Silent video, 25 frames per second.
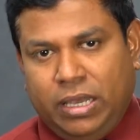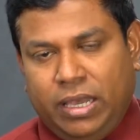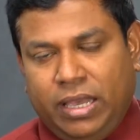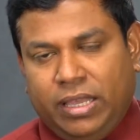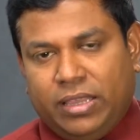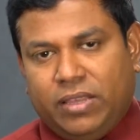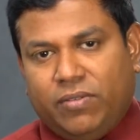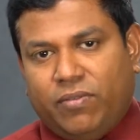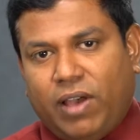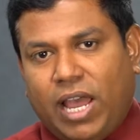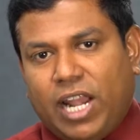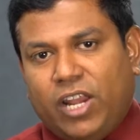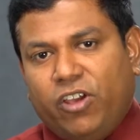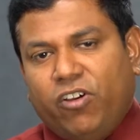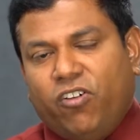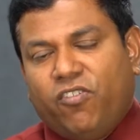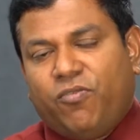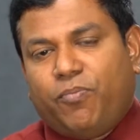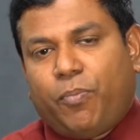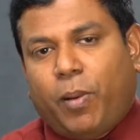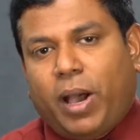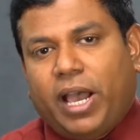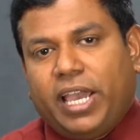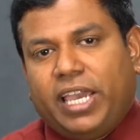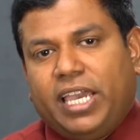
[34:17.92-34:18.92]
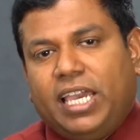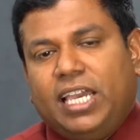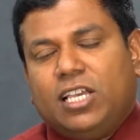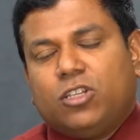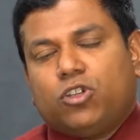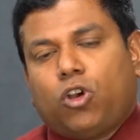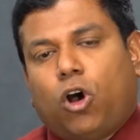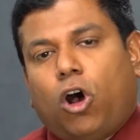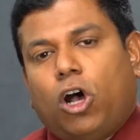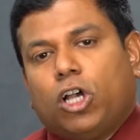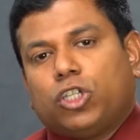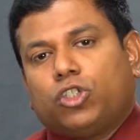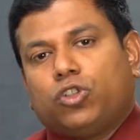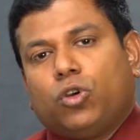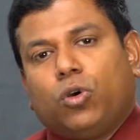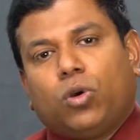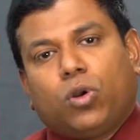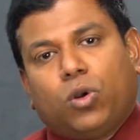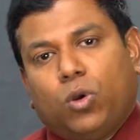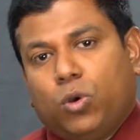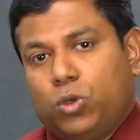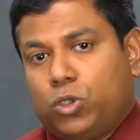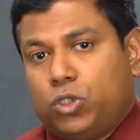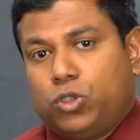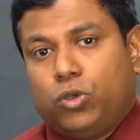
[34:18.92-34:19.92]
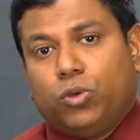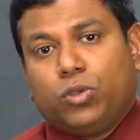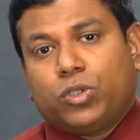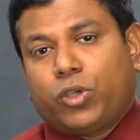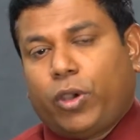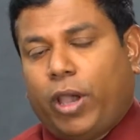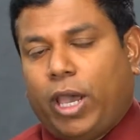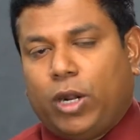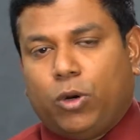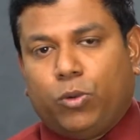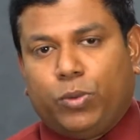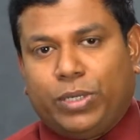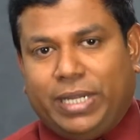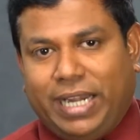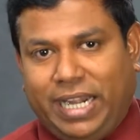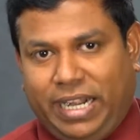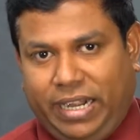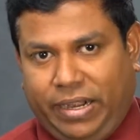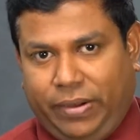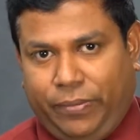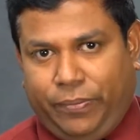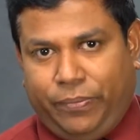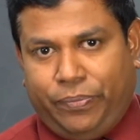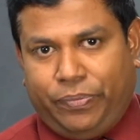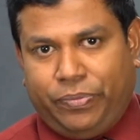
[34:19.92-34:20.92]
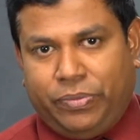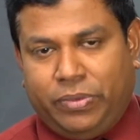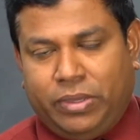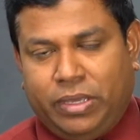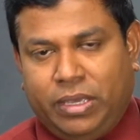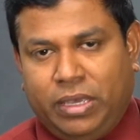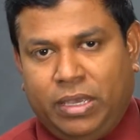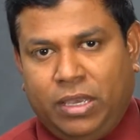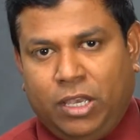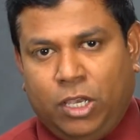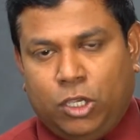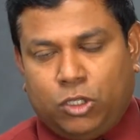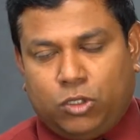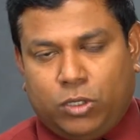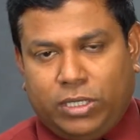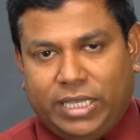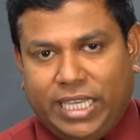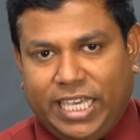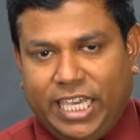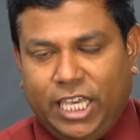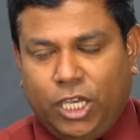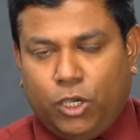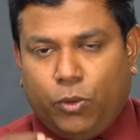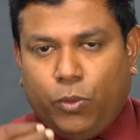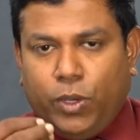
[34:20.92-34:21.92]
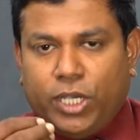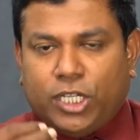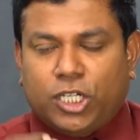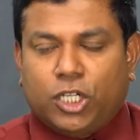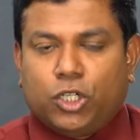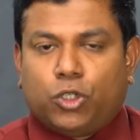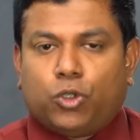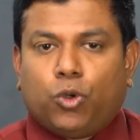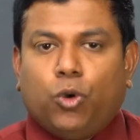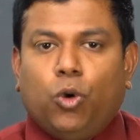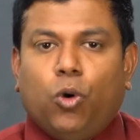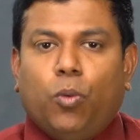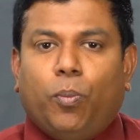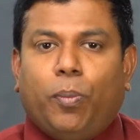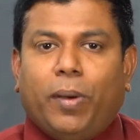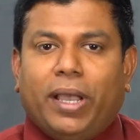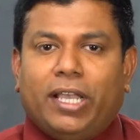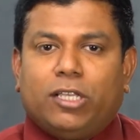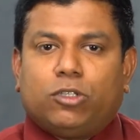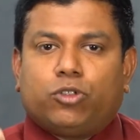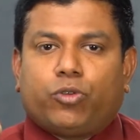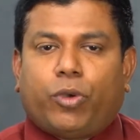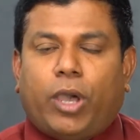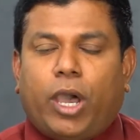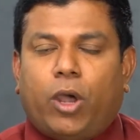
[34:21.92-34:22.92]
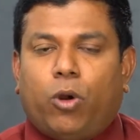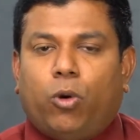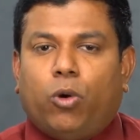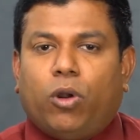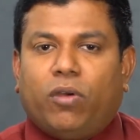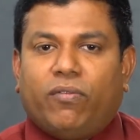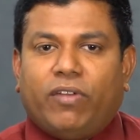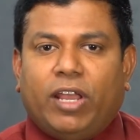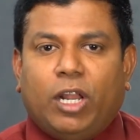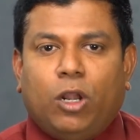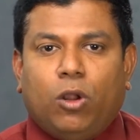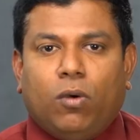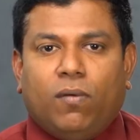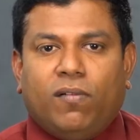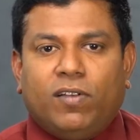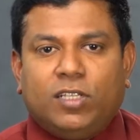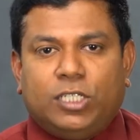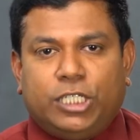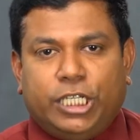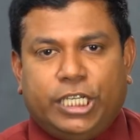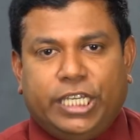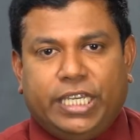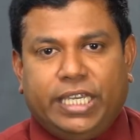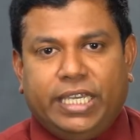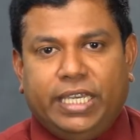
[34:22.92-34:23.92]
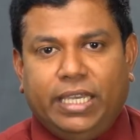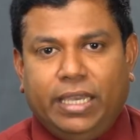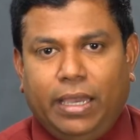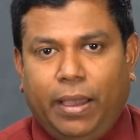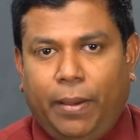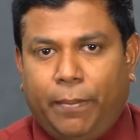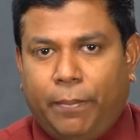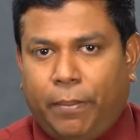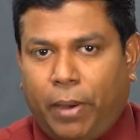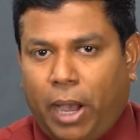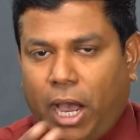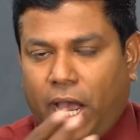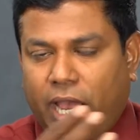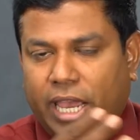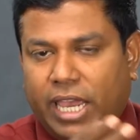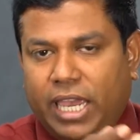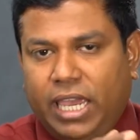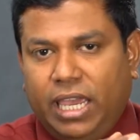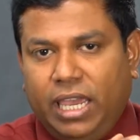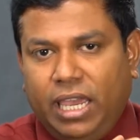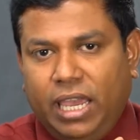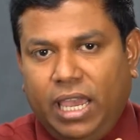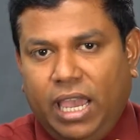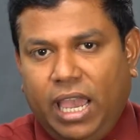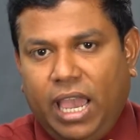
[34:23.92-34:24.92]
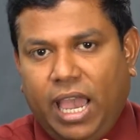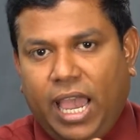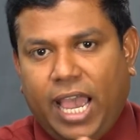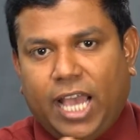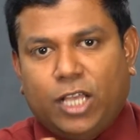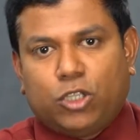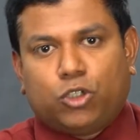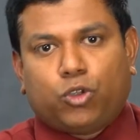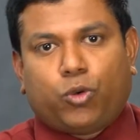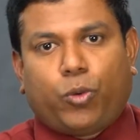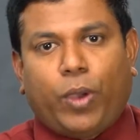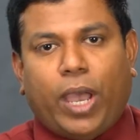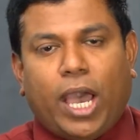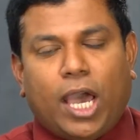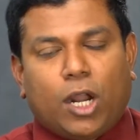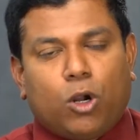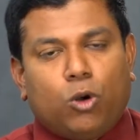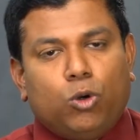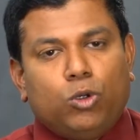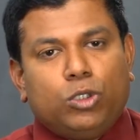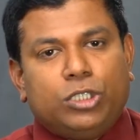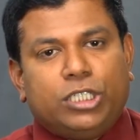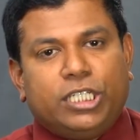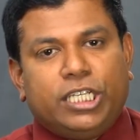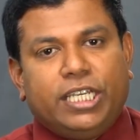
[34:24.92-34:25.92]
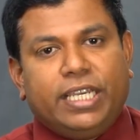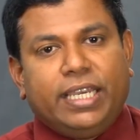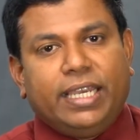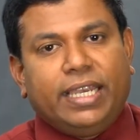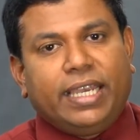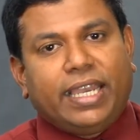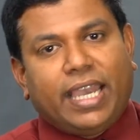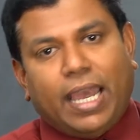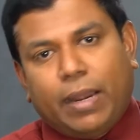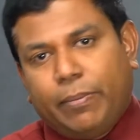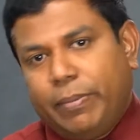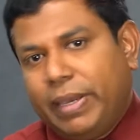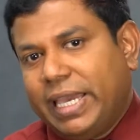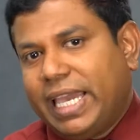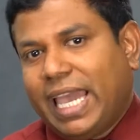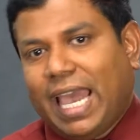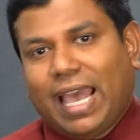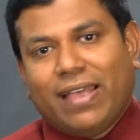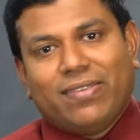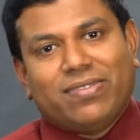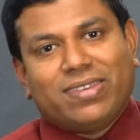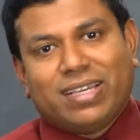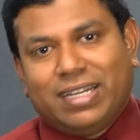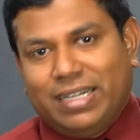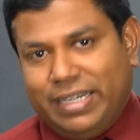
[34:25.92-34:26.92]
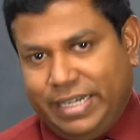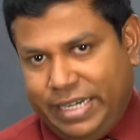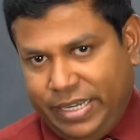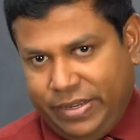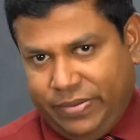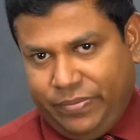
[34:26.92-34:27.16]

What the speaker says: The value of pi is also close to square root 10. So in the equation 2 pi square root of L over G, pi and square root G can be cancelled.